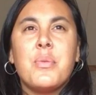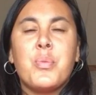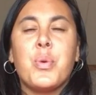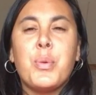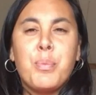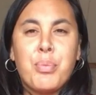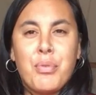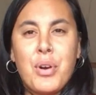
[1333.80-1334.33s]

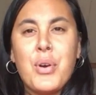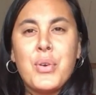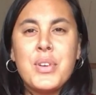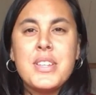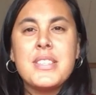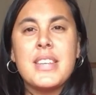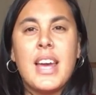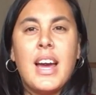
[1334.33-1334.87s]
were broke
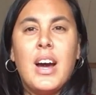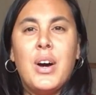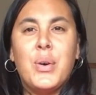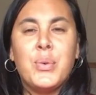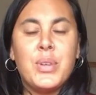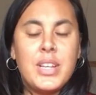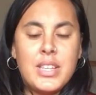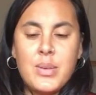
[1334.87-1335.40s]
as
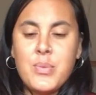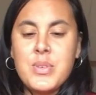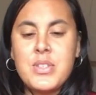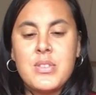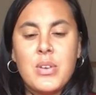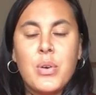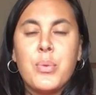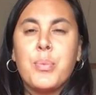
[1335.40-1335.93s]
hell, like they were
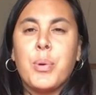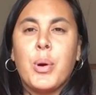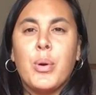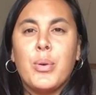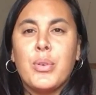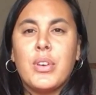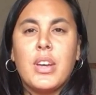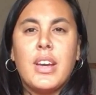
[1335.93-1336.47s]
so
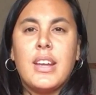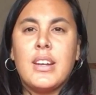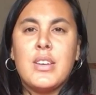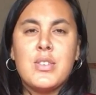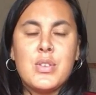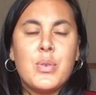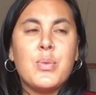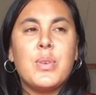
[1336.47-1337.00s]
broke, and I
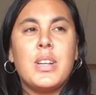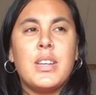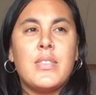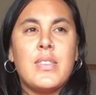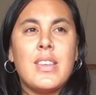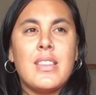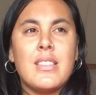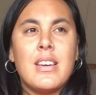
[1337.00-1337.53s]
don't really
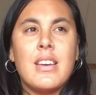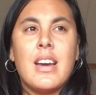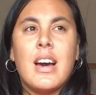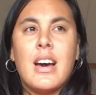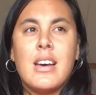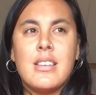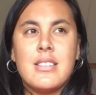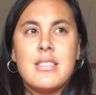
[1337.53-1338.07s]
think they
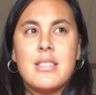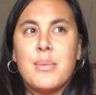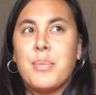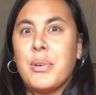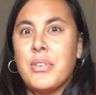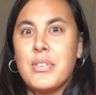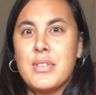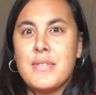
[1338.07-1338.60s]
asked their
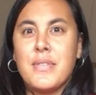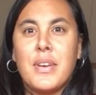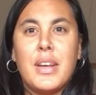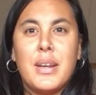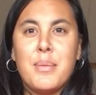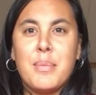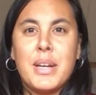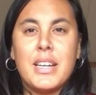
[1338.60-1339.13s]
parents for
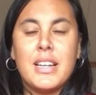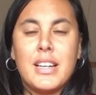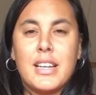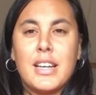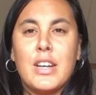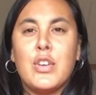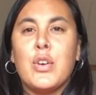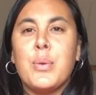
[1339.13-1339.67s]
any money.
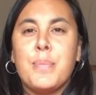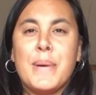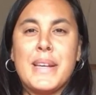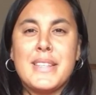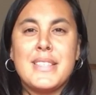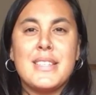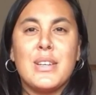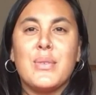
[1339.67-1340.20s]
Like I know
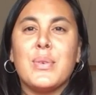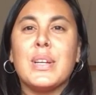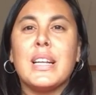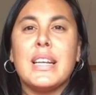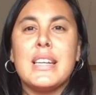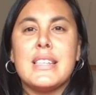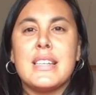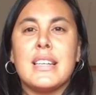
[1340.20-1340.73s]
Busty
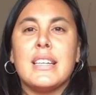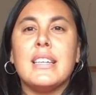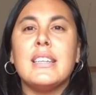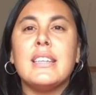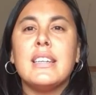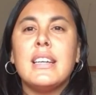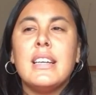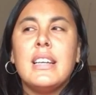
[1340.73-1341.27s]
really didn't.